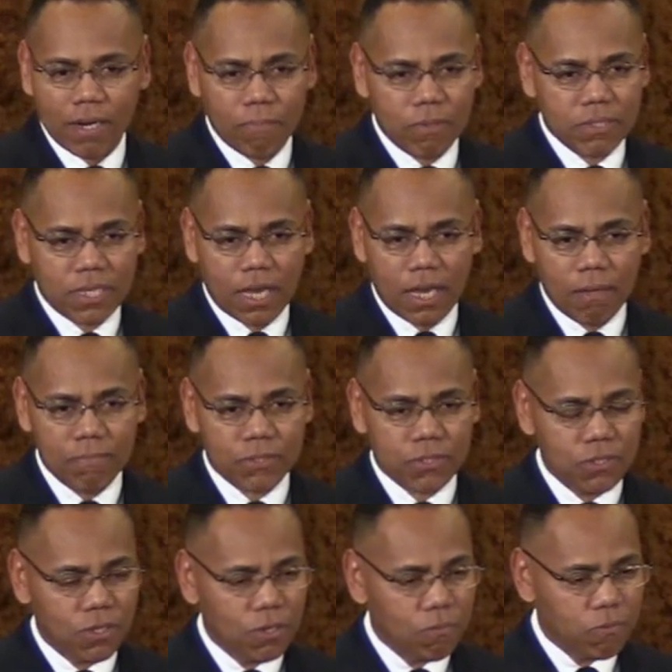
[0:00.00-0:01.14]
a couple of times,
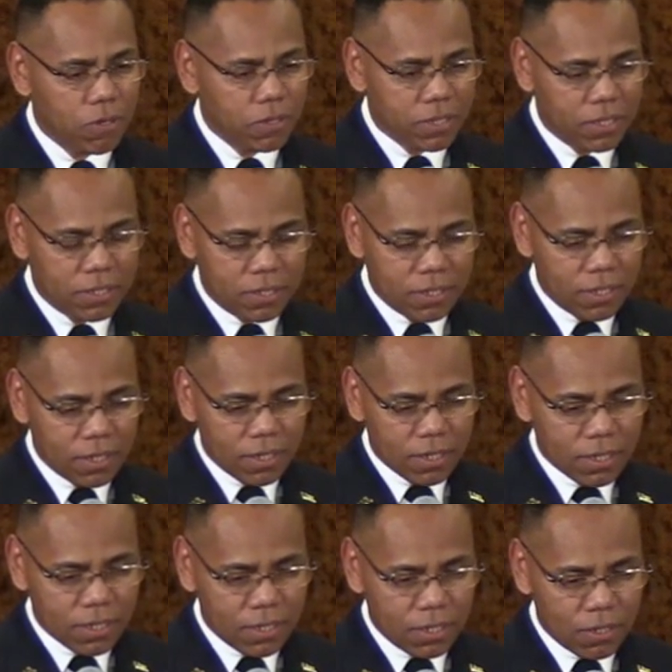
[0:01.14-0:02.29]
you know, working,
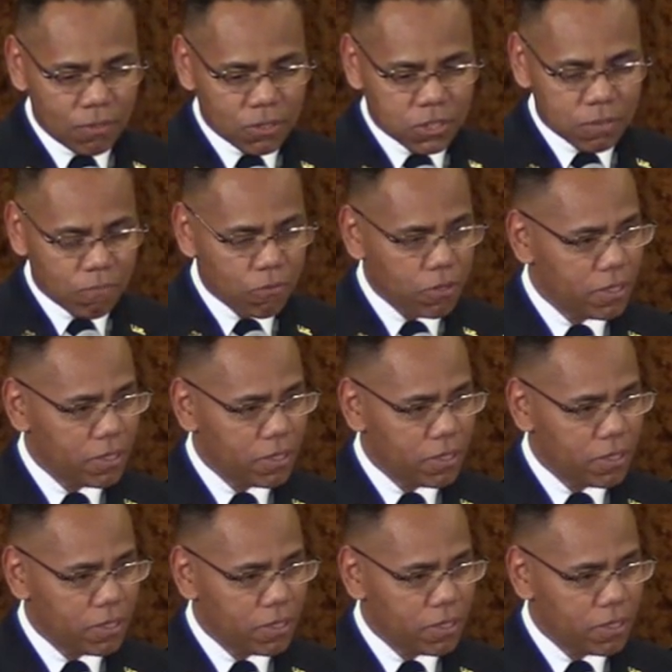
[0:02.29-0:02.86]
you know, some